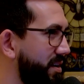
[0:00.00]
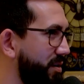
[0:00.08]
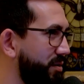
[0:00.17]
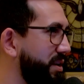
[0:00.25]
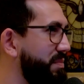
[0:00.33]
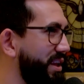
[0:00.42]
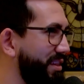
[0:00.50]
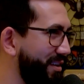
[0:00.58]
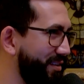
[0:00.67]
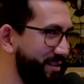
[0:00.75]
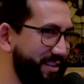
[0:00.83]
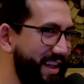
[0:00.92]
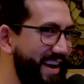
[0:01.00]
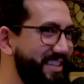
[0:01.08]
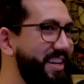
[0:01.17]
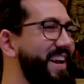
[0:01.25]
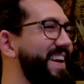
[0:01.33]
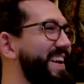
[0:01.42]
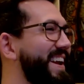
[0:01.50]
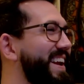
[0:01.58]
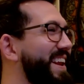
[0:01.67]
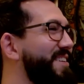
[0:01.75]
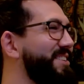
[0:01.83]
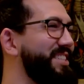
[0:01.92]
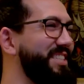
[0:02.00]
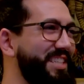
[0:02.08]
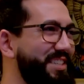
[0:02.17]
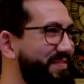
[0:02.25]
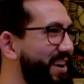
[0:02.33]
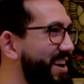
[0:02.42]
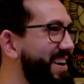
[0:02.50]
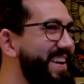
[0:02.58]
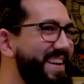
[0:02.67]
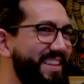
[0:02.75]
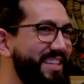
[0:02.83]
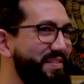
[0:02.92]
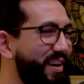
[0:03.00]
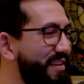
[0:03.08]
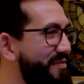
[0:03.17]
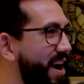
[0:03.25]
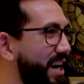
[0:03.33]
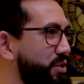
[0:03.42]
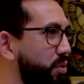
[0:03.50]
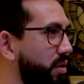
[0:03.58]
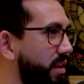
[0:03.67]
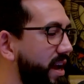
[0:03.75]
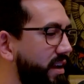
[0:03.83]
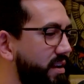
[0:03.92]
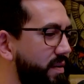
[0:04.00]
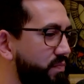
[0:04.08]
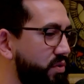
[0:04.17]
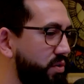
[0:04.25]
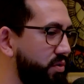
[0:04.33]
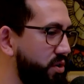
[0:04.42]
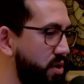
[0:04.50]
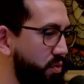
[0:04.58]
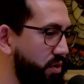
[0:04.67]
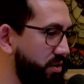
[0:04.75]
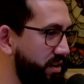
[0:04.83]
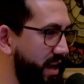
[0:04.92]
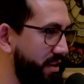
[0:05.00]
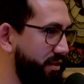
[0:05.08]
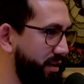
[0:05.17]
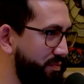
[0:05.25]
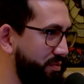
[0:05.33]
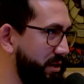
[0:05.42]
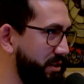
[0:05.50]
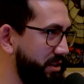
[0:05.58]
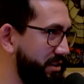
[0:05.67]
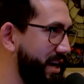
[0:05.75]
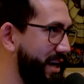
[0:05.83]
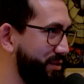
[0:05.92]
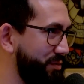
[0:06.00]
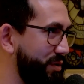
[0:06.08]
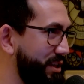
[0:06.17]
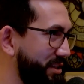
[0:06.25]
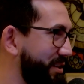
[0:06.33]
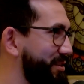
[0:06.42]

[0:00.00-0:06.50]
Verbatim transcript: or something along those lines. It was just this very, this very factual, like, no good Catholic priest attacks reason,